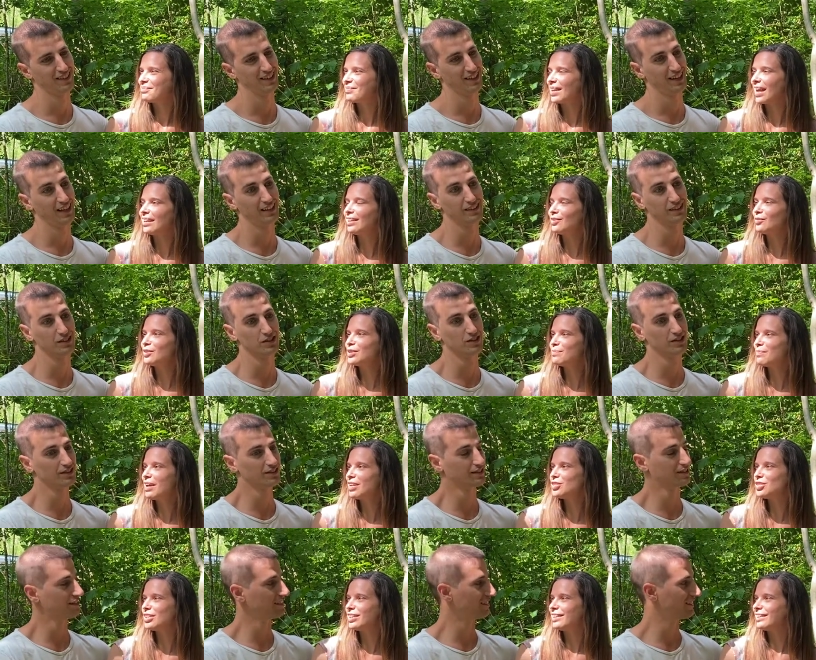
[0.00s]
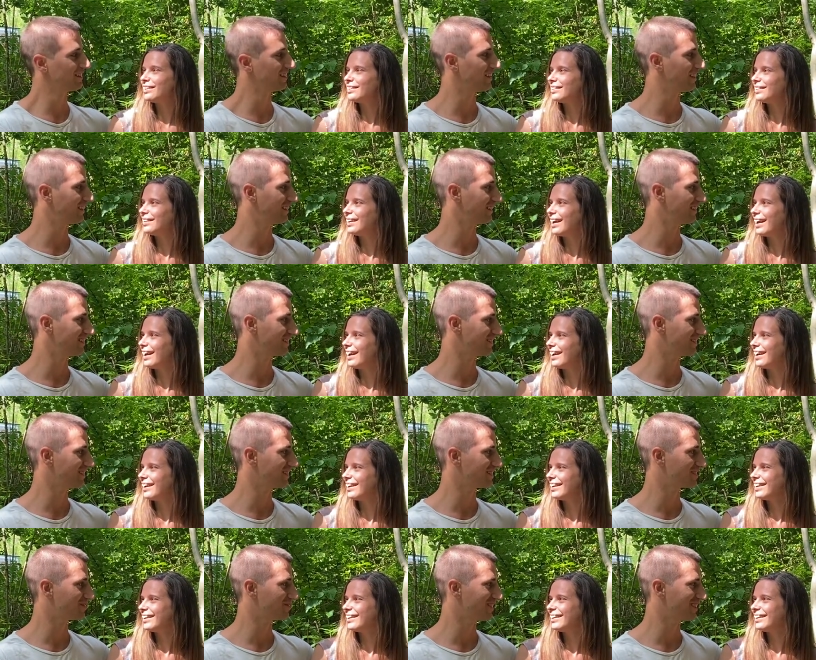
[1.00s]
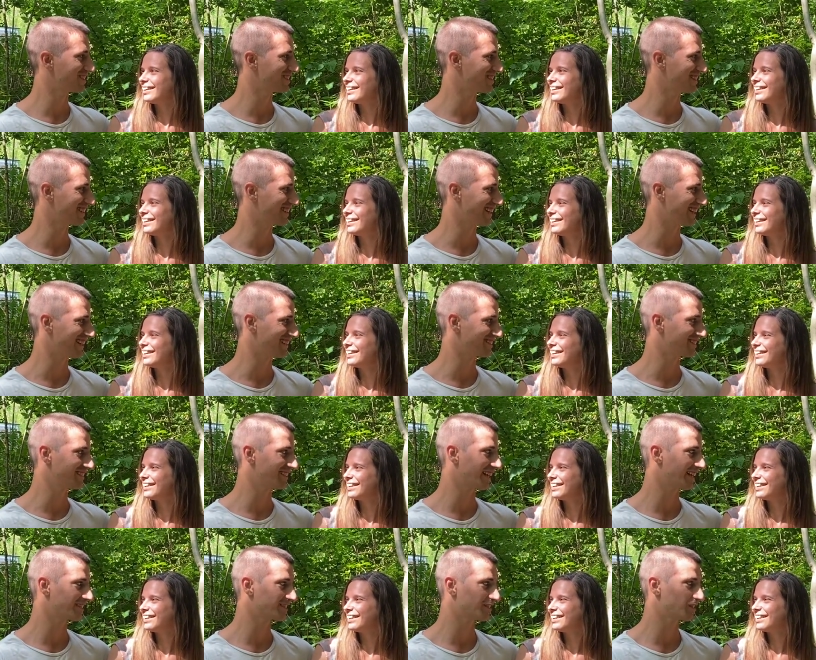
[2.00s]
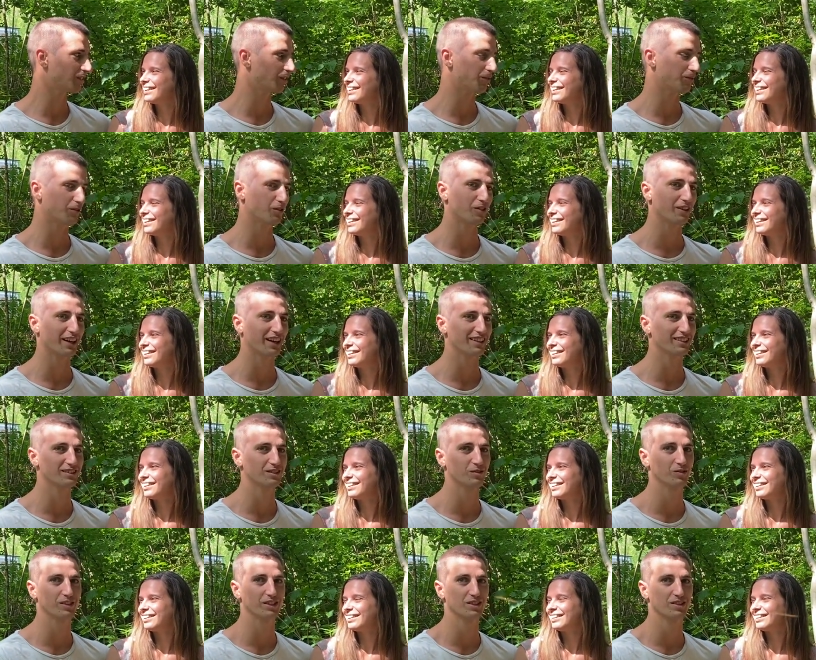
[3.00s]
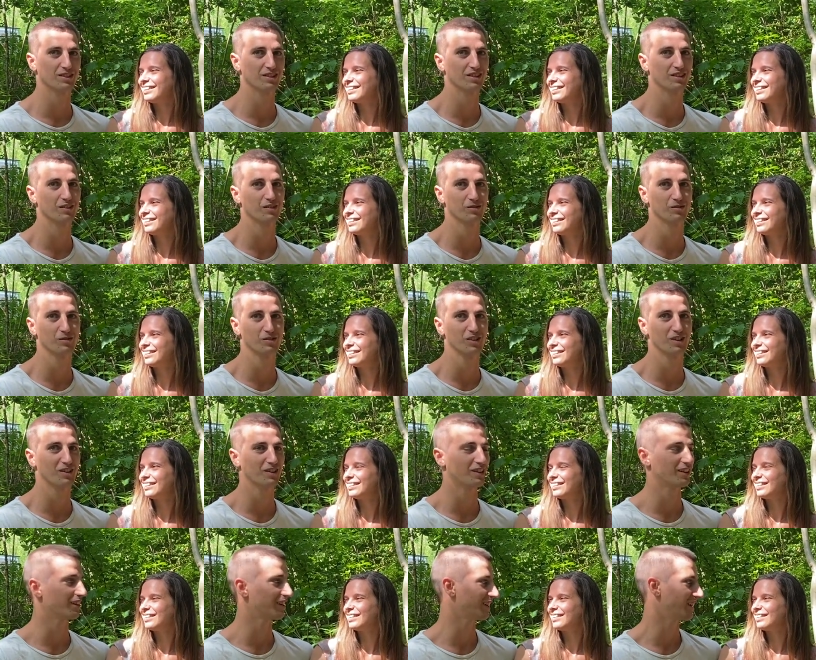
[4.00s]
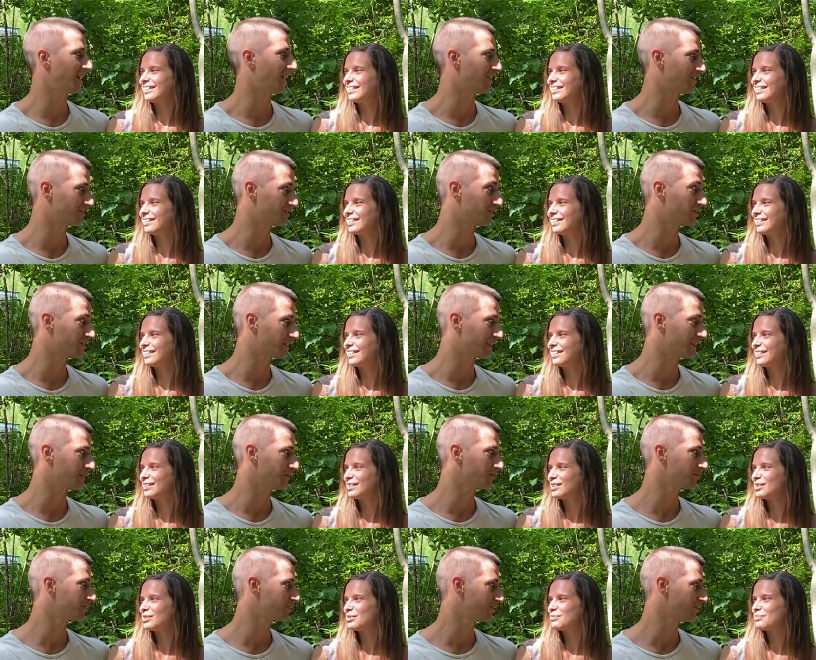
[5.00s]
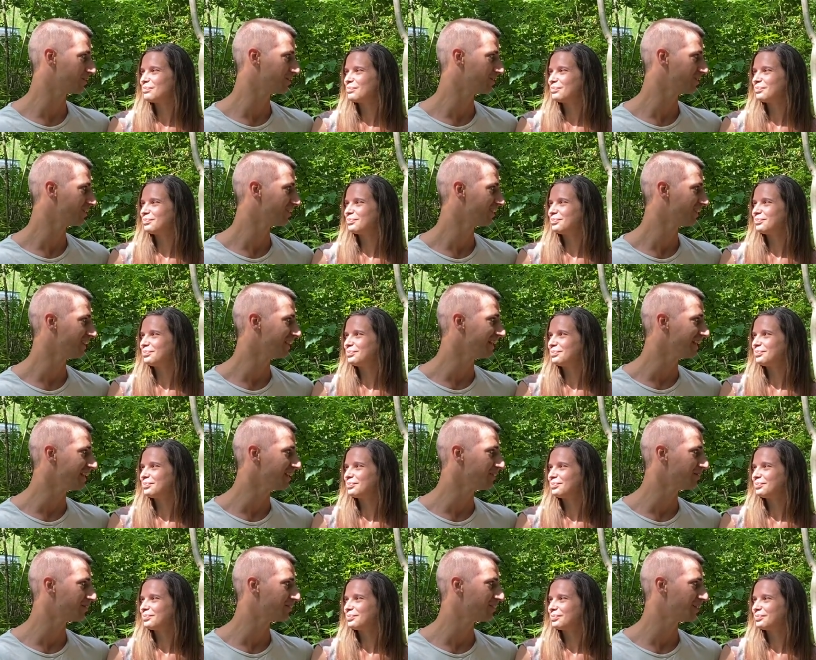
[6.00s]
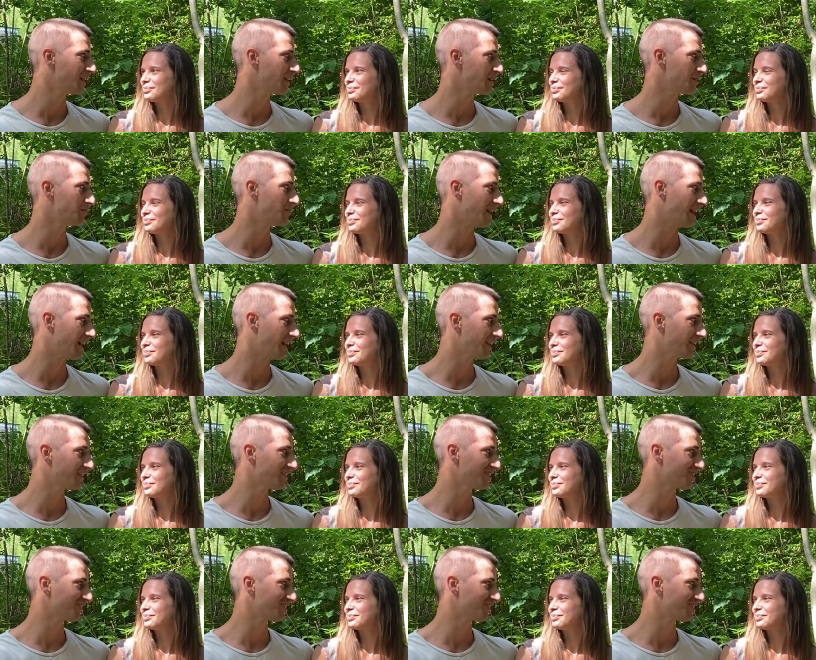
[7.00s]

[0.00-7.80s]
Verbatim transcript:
Speaker 1: it was magic. It's magic, yeah. It's next to a forest, which were our dream to live by,